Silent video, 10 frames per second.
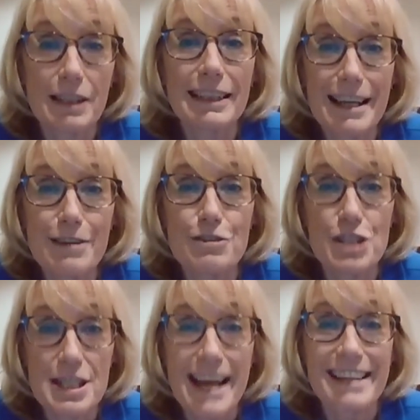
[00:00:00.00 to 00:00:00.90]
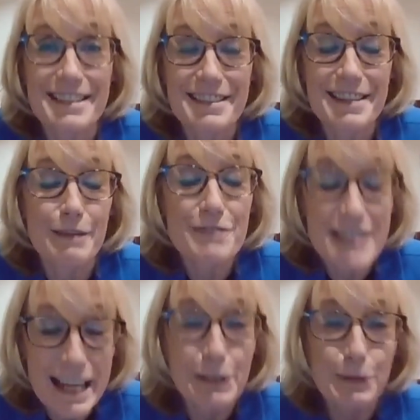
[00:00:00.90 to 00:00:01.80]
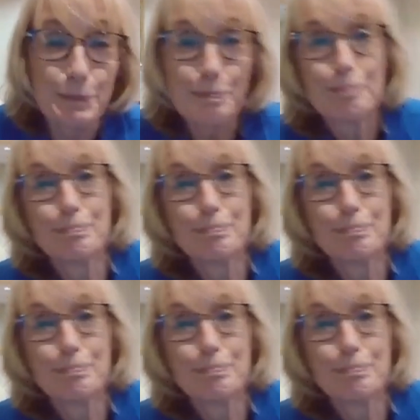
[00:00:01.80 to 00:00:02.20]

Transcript: to clean energy tax incentives. Thank you.